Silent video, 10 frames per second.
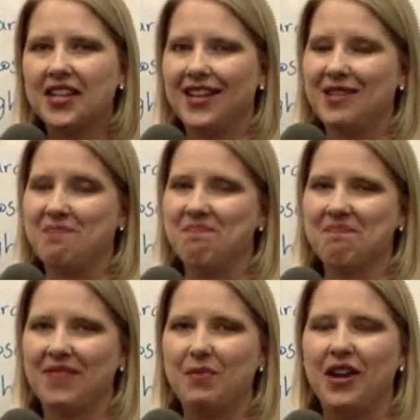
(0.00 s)

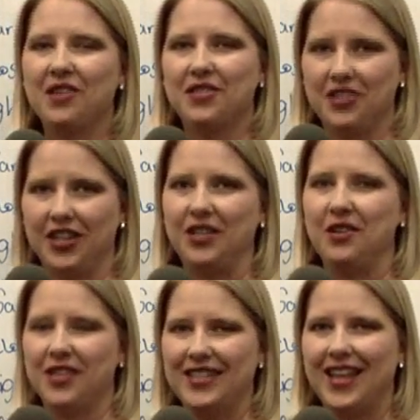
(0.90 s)
the buyers are going to
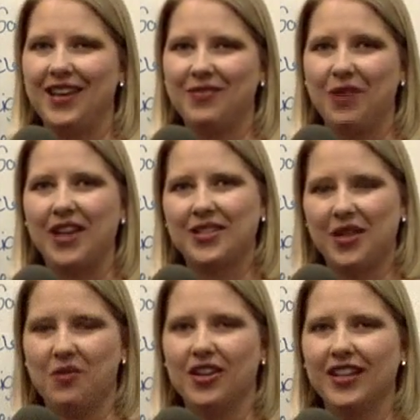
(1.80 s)
notice that right as they
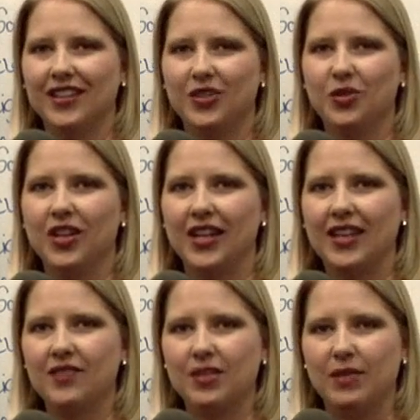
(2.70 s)
walk in the door, and it
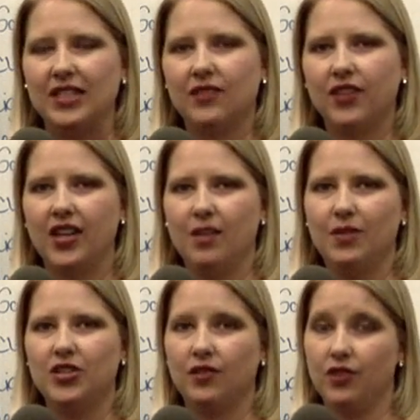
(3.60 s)
gives them a different
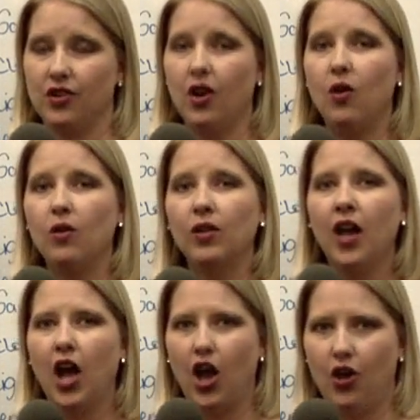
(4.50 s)
image of your whole
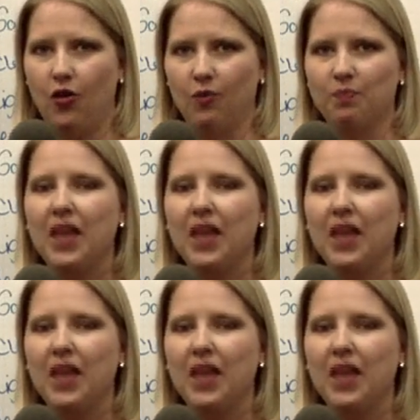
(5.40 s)
home.